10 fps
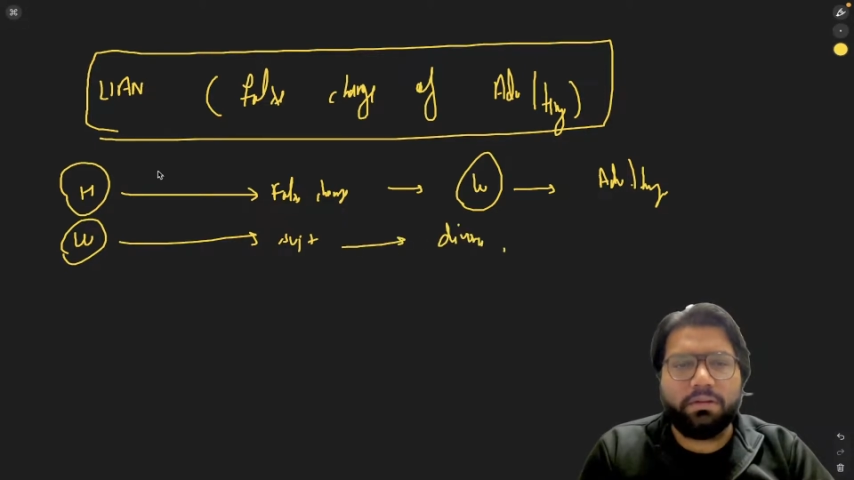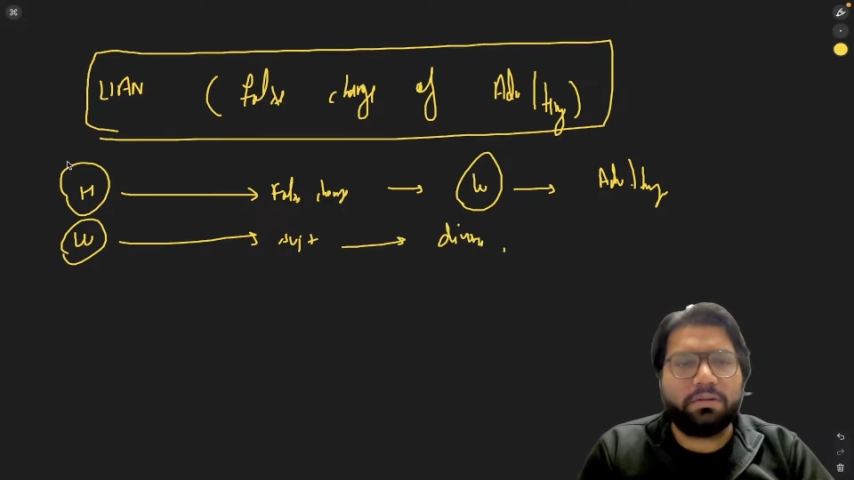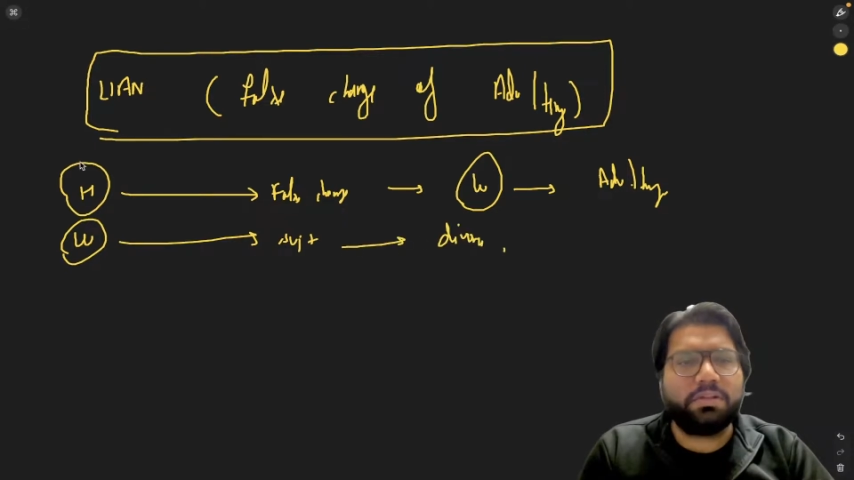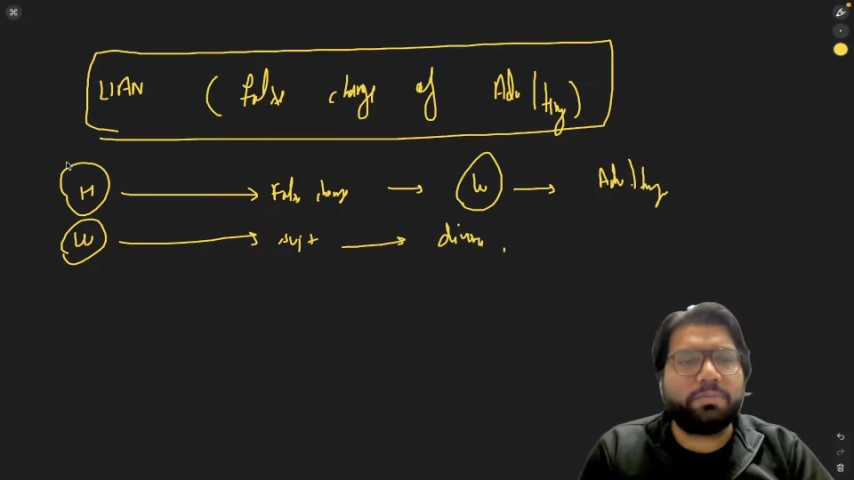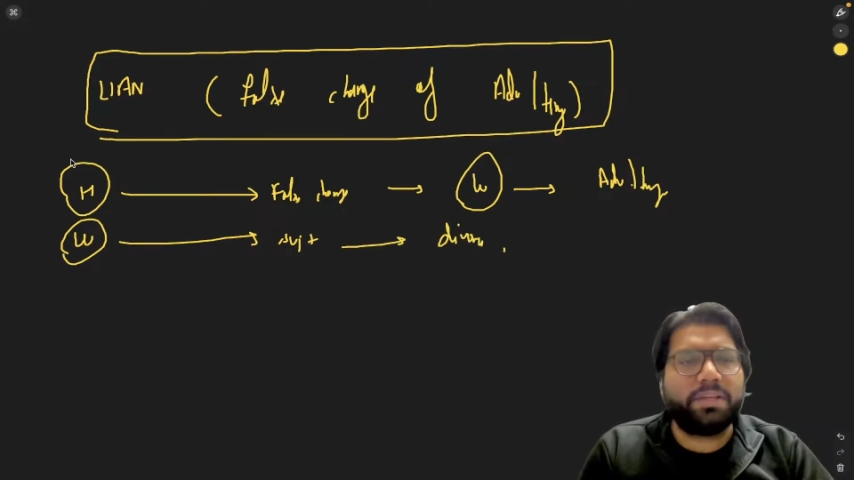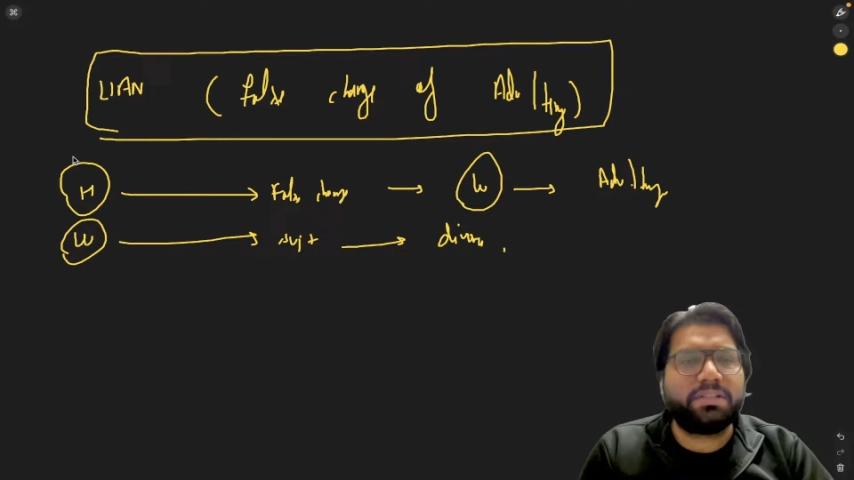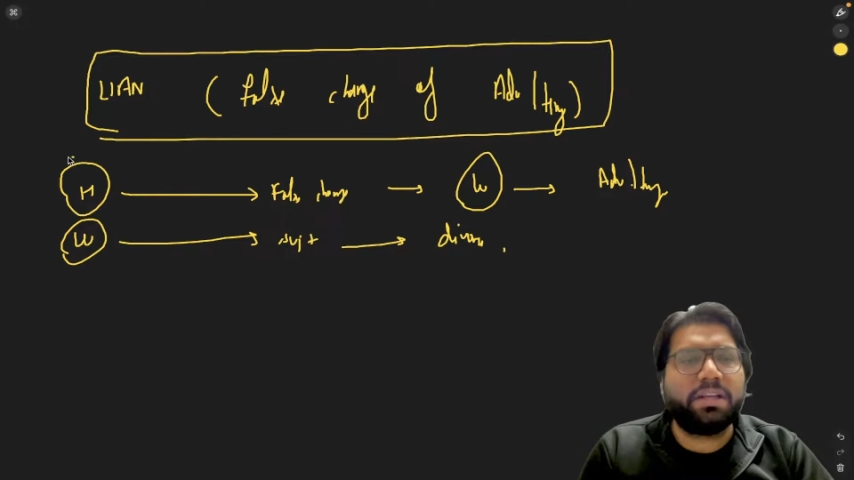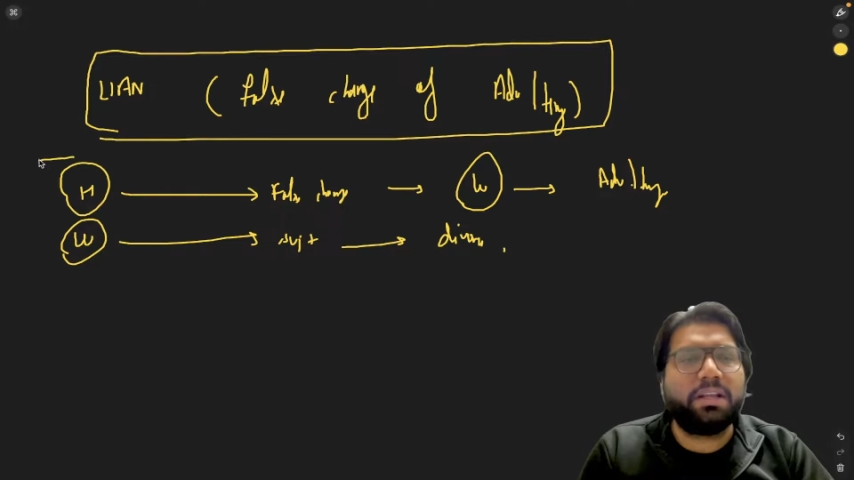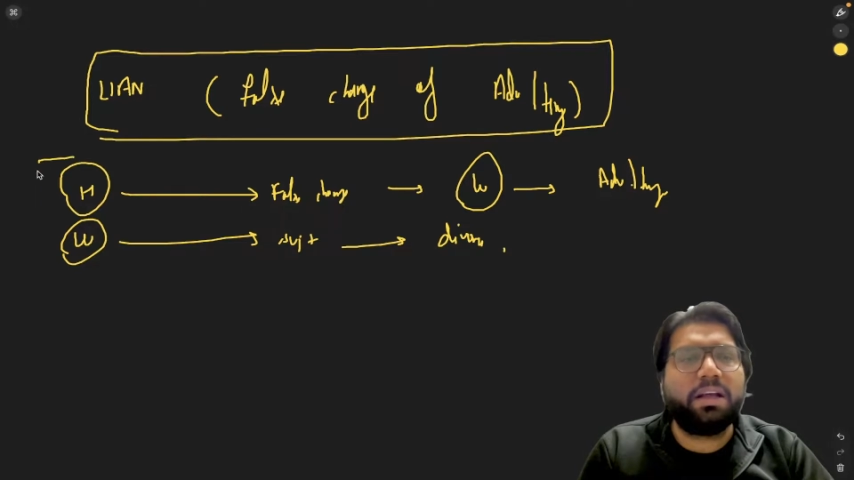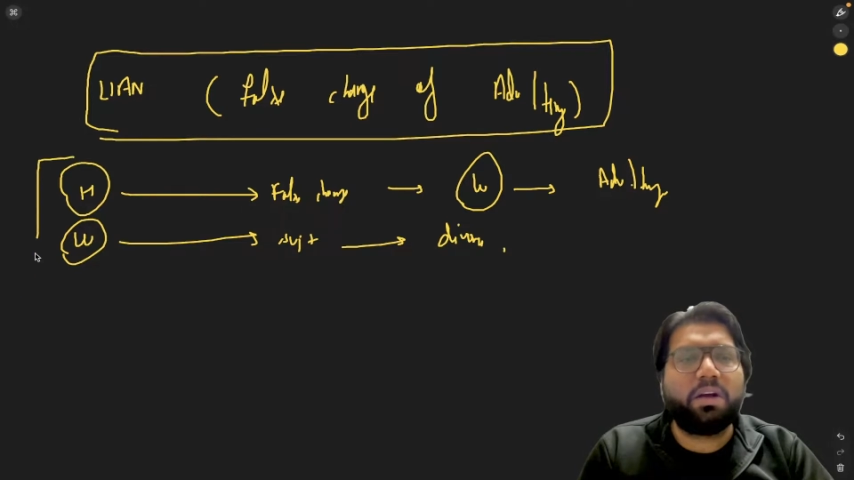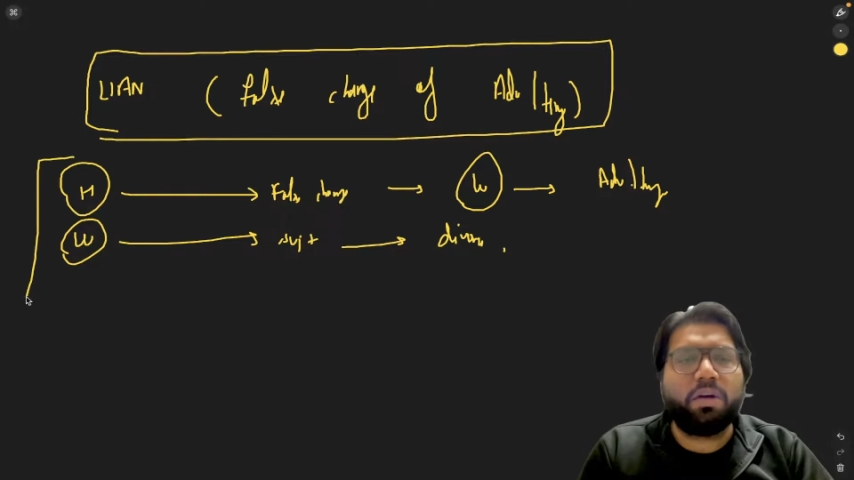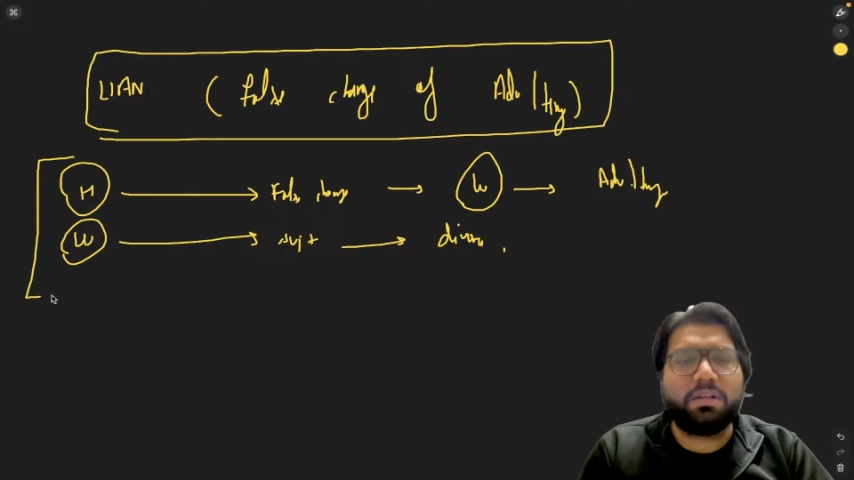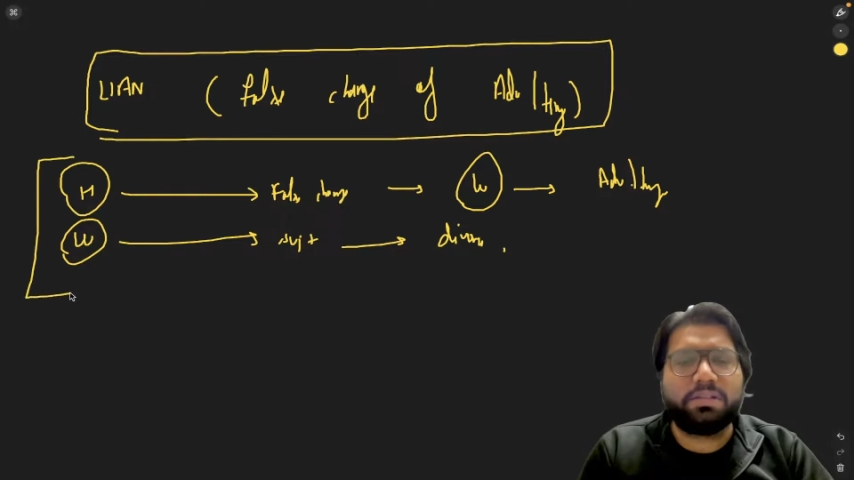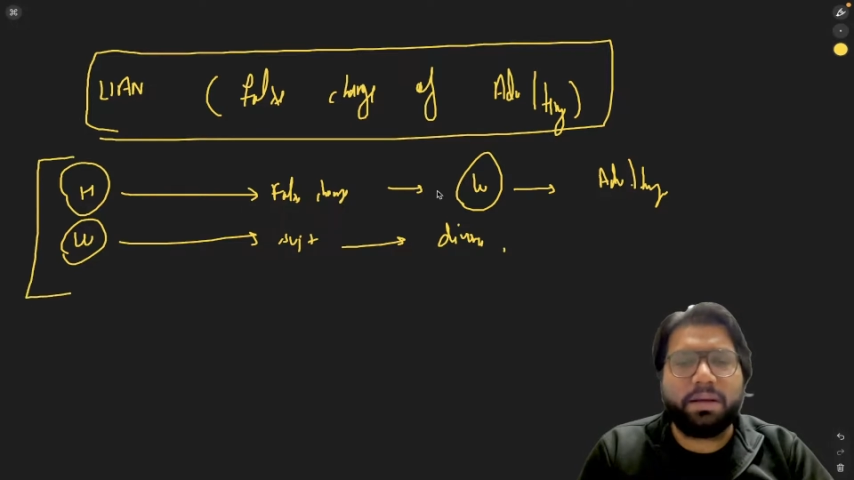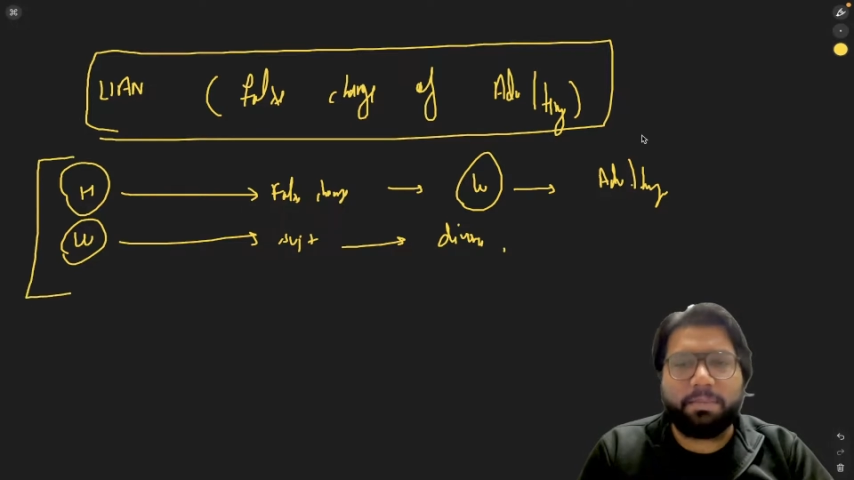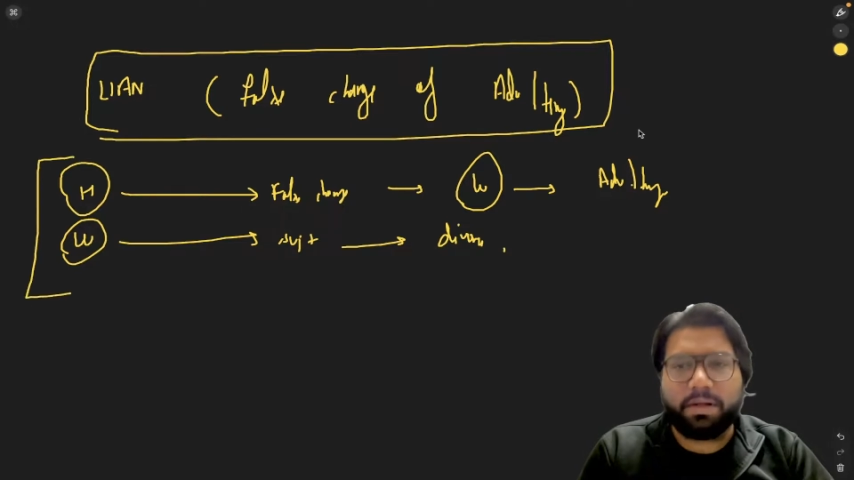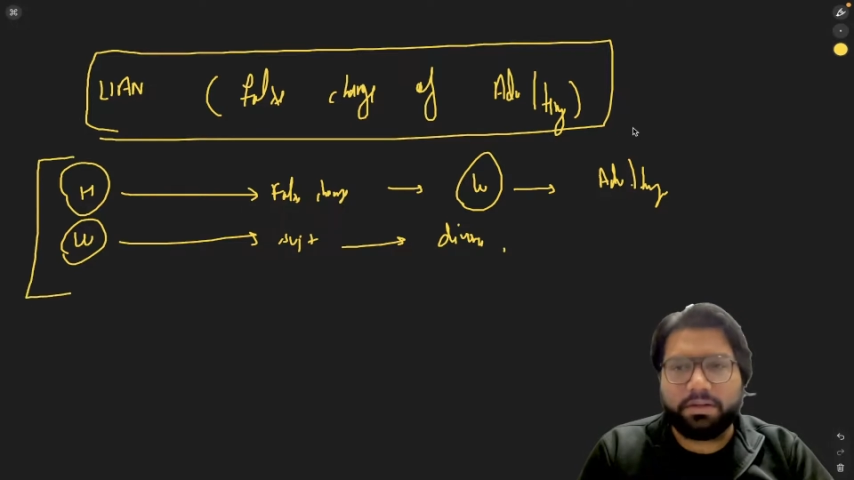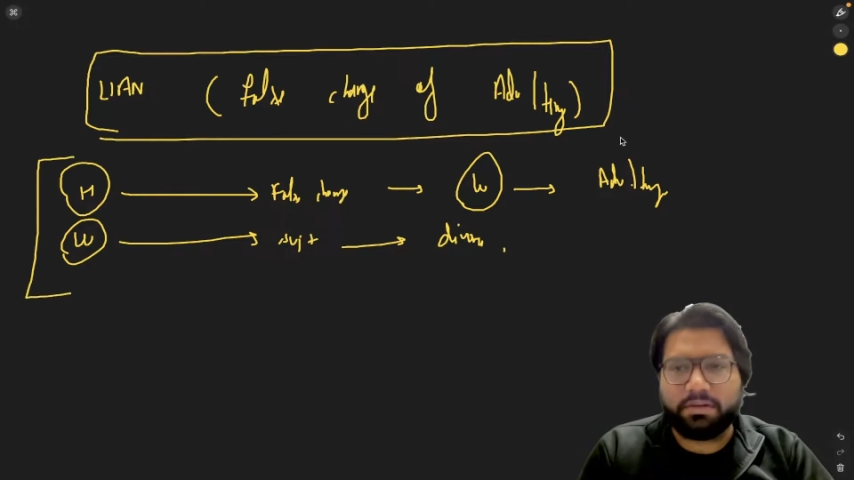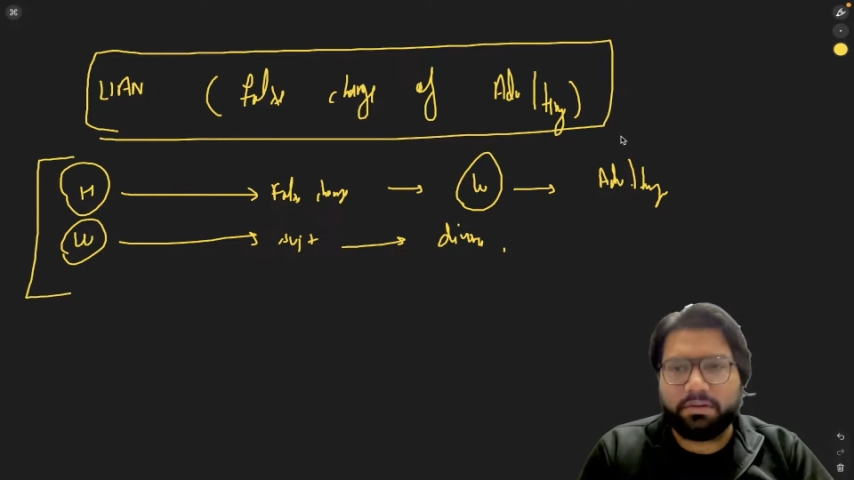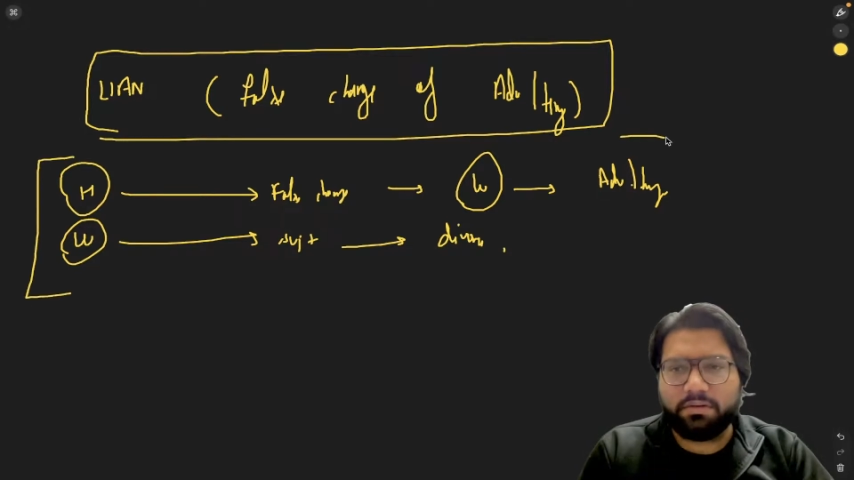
This is basically the concept is.